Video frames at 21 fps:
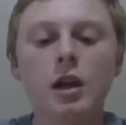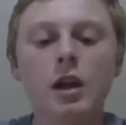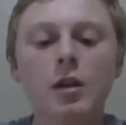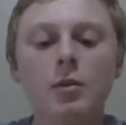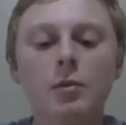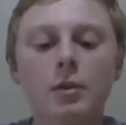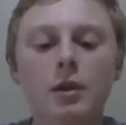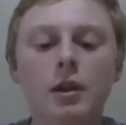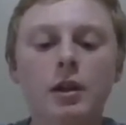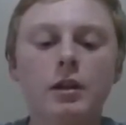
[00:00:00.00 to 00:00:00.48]

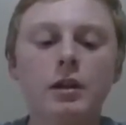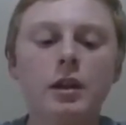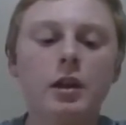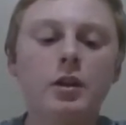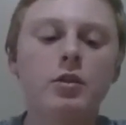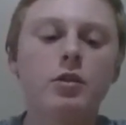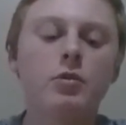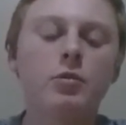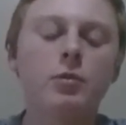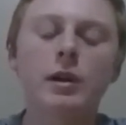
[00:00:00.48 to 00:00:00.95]
And when it
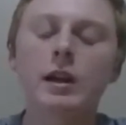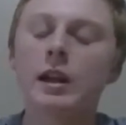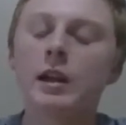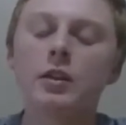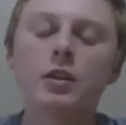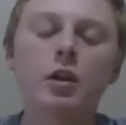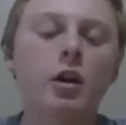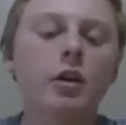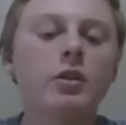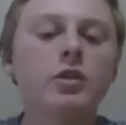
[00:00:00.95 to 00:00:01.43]
Texas rig,
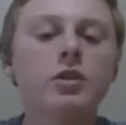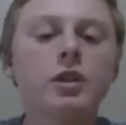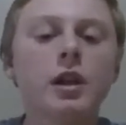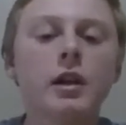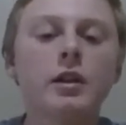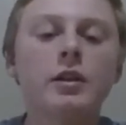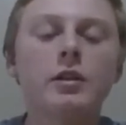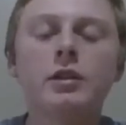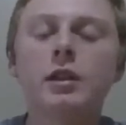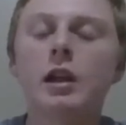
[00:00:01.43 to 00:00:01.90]
it darts
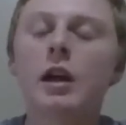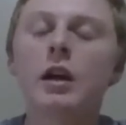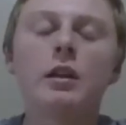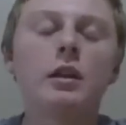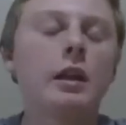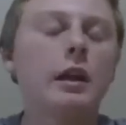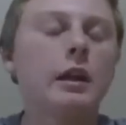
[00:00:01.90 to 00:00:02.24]
side to side